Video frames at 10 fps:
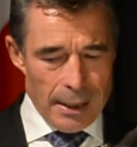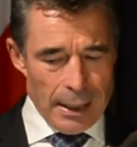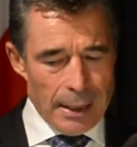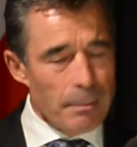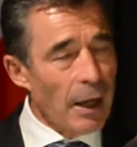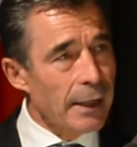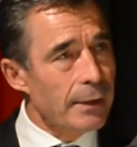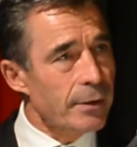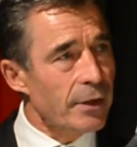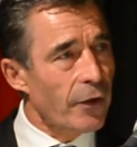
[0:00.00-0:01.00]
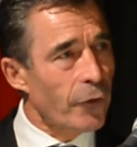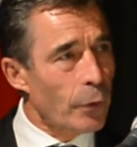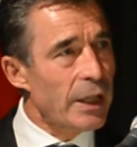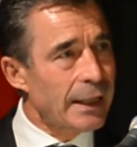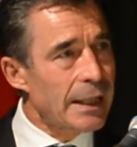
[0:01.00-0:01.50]
in mind
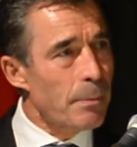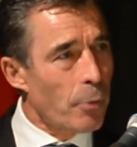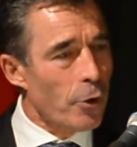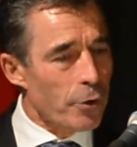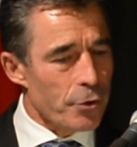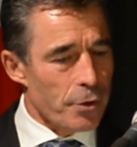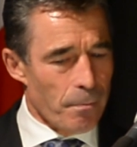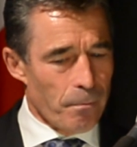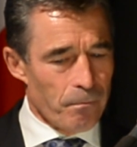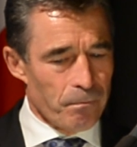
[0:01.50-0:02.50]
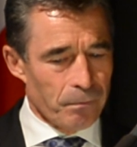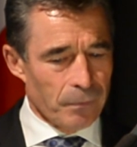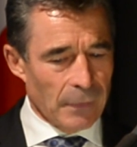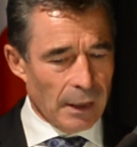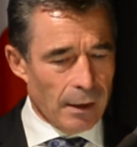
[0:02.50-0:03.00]
three key points.
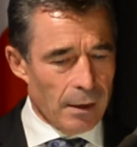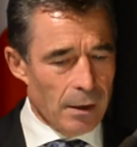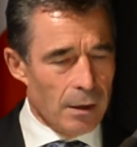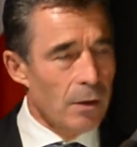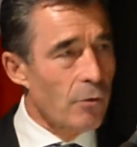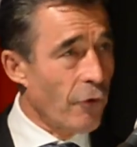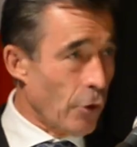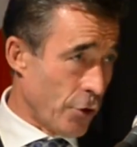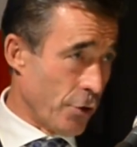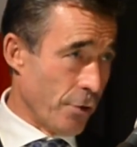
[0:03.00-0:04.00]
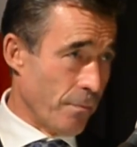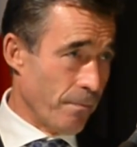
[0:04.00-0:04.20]
First,